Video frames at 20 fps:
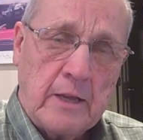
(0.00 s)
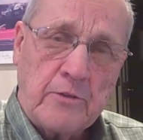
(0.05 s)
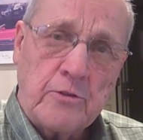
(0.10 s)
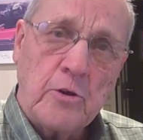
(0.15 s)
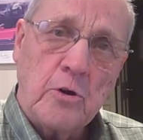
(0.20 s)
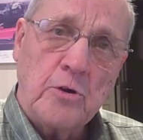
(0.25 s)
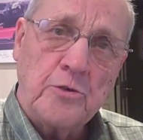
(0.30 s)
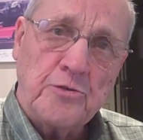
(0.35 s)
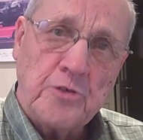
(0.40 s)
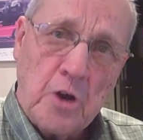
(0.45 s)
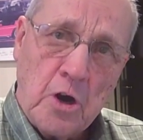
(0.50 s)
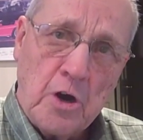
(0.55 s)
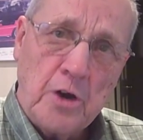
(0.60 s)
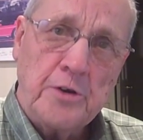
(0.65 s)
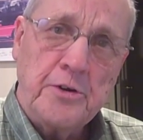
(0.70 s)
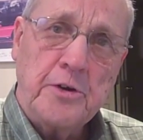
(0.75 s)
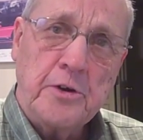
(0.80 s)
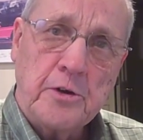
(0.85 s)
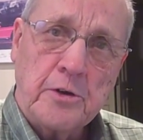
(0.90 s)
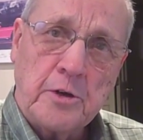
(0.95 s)
get those
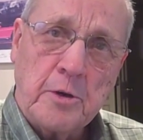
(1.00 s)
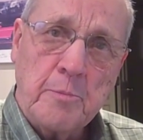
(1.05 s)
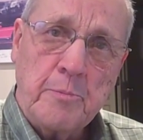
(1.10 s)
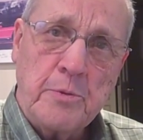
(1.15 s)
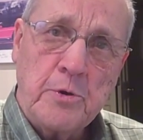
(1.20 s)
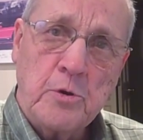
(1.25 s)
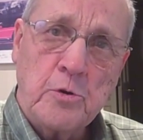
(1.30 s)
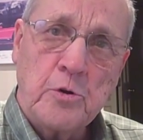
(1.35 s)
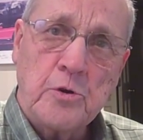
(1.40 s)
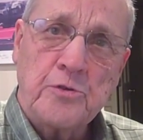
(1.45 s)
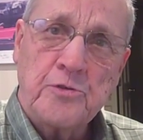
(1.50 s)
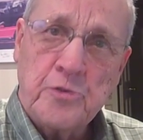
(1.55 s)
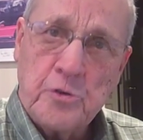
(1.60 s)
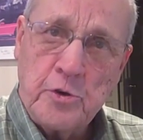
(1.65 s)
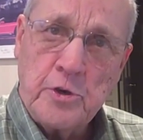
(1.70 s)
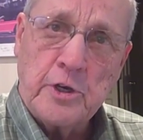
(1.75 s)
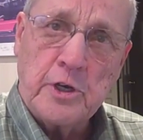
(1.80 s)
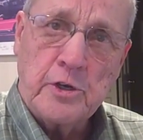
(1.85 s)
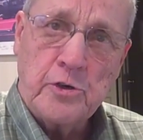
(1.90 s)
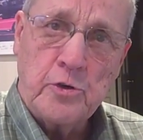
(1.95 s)
onto your computer
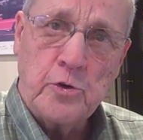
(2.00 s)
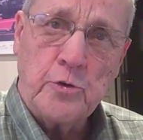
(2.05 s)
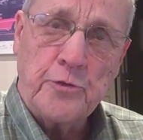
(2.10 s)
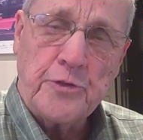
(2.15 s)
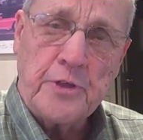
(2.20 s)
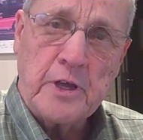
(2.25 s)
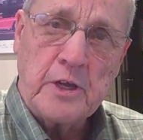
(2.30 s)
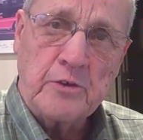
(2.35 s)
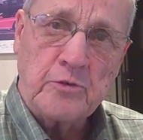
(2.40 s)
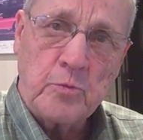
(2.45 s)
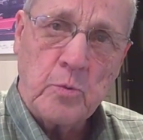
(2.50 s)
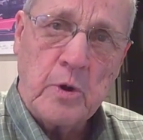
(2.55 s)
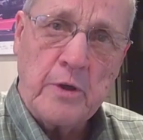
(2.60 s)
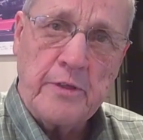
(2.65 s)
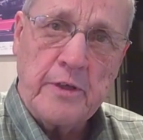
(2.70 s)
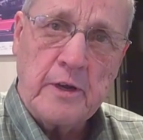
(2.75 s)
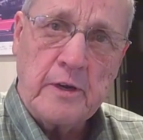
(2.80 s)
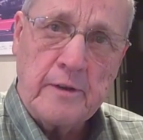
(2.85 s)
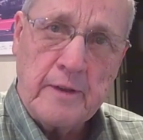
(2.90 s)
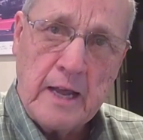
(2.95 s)
so you can do things
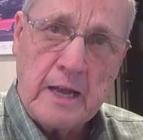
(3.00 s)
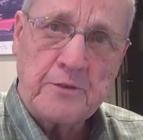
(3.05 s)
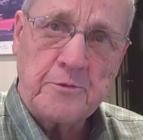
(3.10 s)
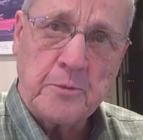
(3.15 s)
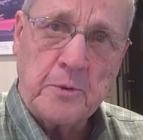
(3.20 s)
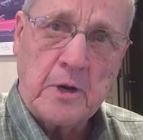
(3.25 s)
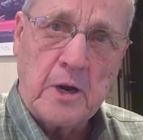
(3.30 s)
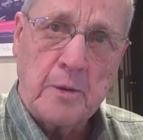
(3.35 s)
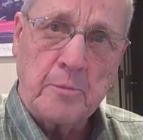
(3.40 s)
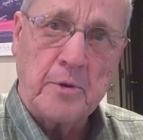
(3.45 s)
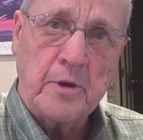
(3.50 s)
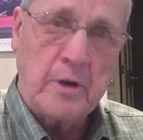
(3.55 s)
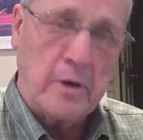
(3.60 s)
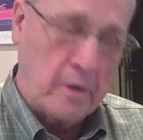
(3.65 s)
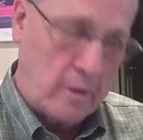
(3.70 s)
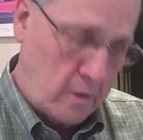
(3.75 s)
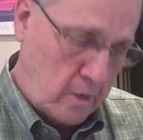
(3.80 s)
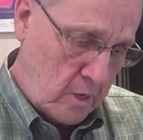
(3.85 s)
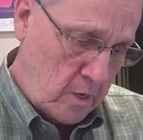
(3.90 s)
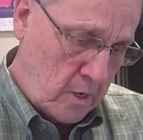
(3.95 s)
with it, and that's what I'm
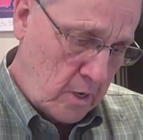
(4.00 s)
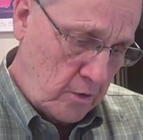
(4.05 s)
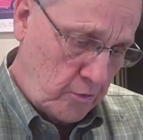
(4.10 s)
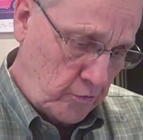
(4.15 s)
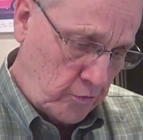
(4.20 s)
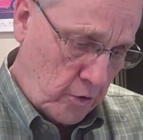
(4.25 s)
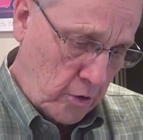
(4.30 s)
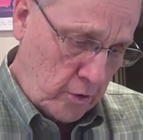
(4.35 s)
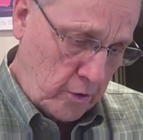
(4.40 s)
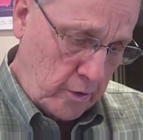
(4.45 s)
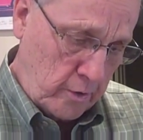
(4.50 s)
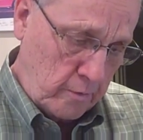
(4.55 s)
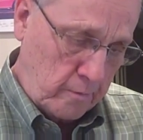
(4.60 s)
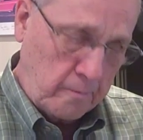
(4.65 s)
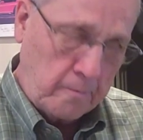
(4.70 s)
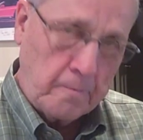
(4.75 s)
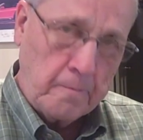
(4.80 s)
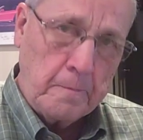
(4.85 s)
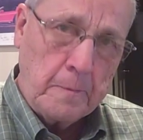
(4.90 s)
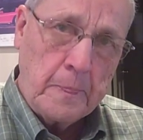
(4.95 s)
going to show you.